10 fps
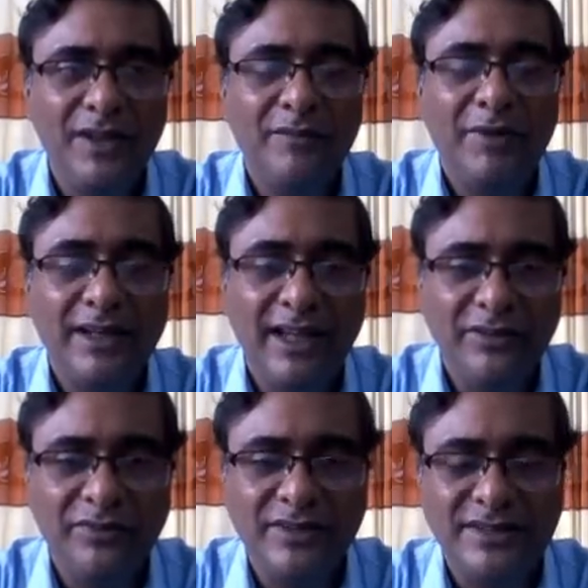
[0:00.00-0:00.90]
But at
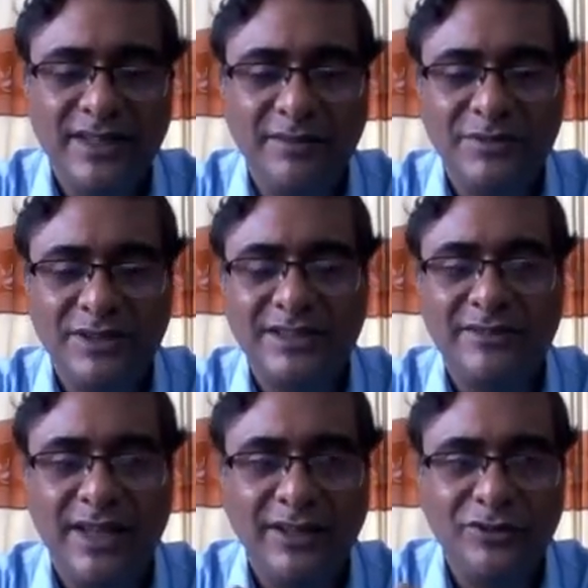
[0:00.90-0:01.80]
first I am just
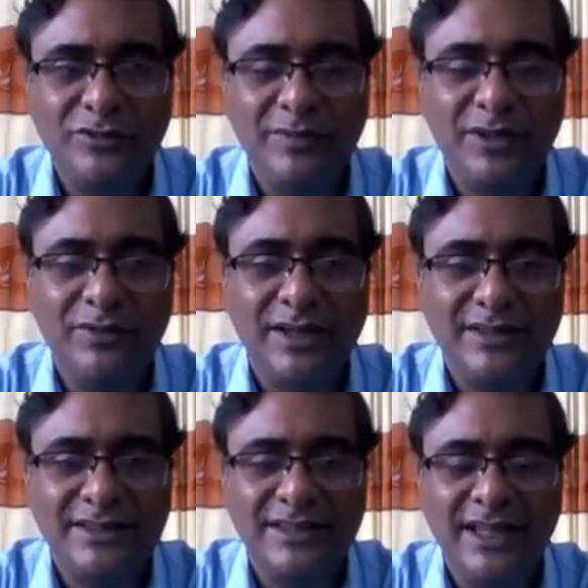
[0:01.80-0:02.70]
trying to make you
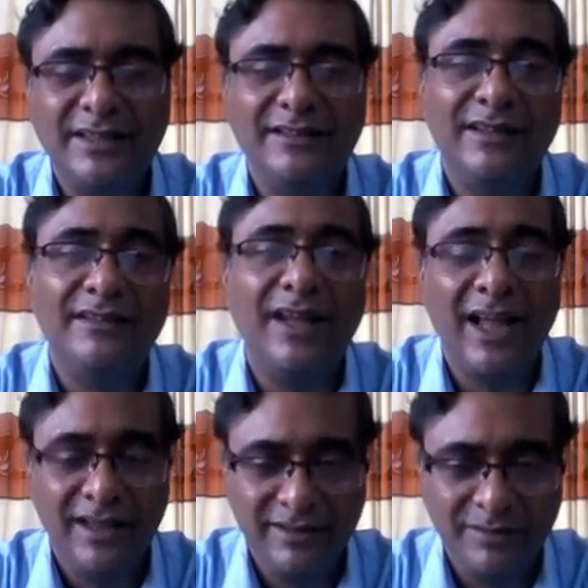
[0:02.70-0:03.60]
understand the
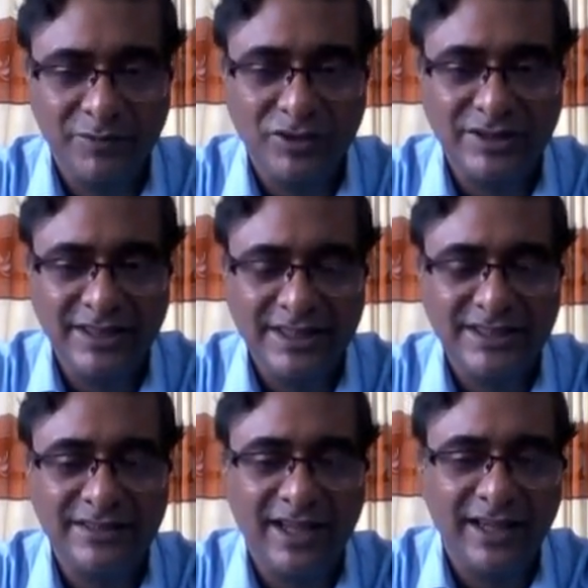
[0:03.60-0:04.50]
diagram, because this
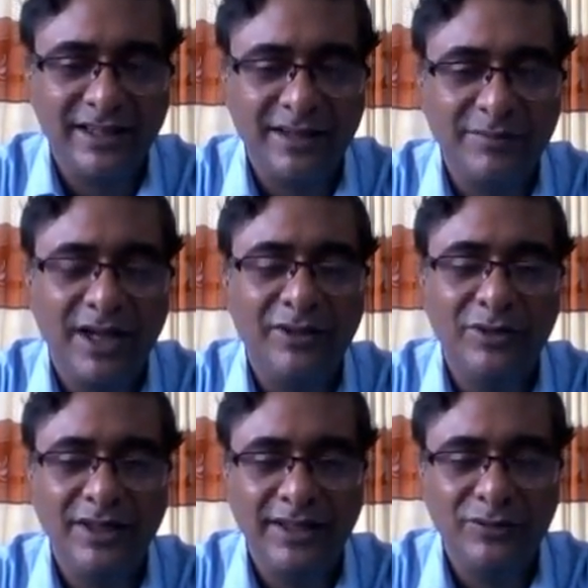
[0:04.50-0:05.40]
diagram I
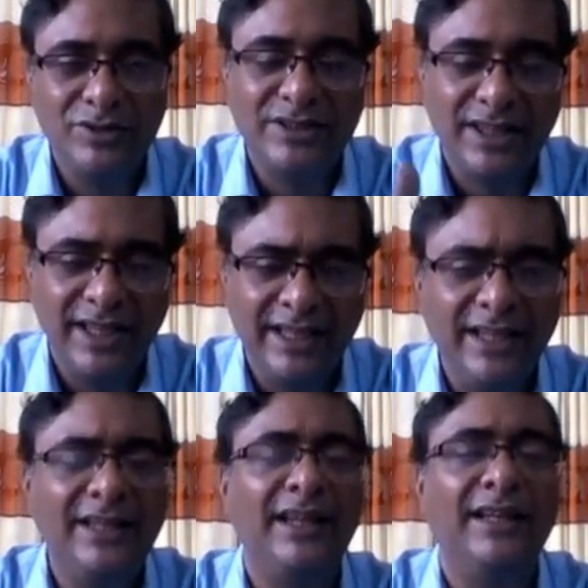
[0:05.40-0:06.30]
will use
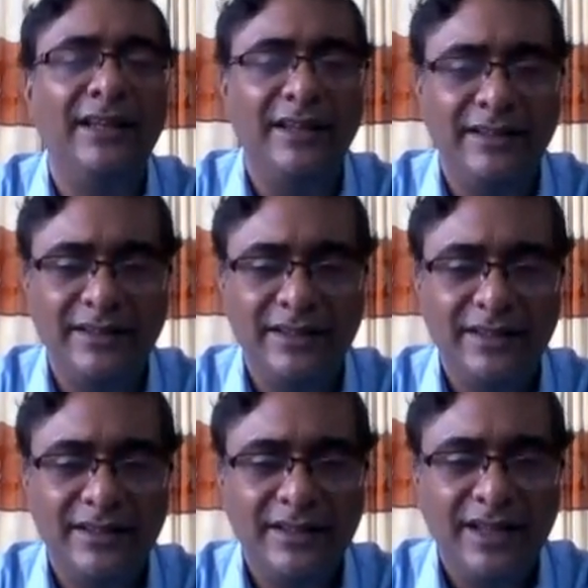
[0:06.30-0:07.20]
again and again.
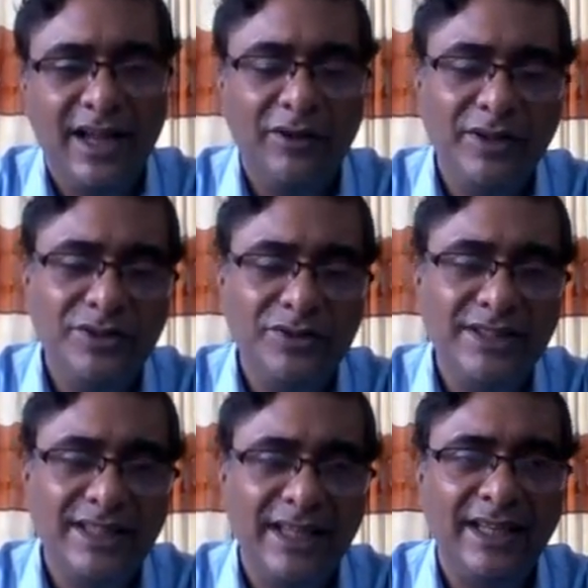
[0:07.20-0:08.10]
I will use
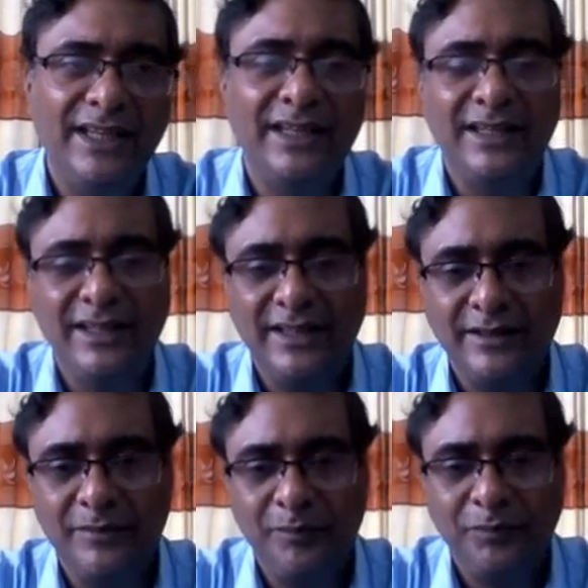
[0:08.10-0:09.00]
it again and again.
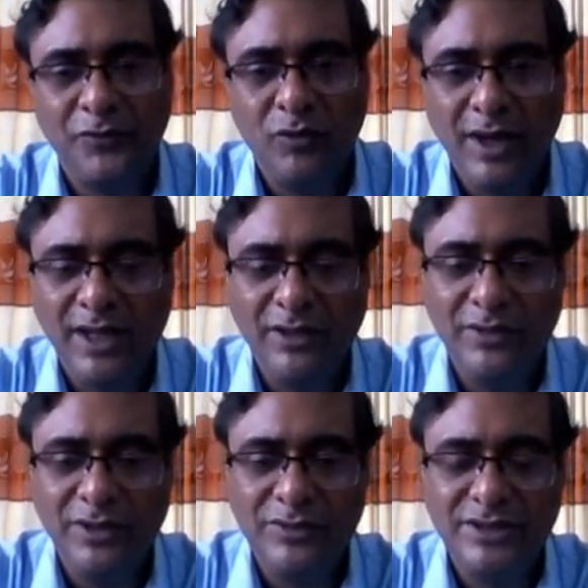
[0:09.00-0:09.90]
Why I
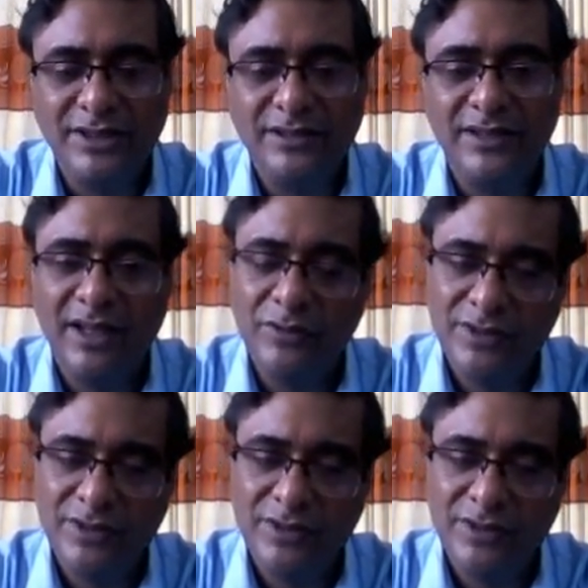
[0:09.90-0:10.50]
will use it, I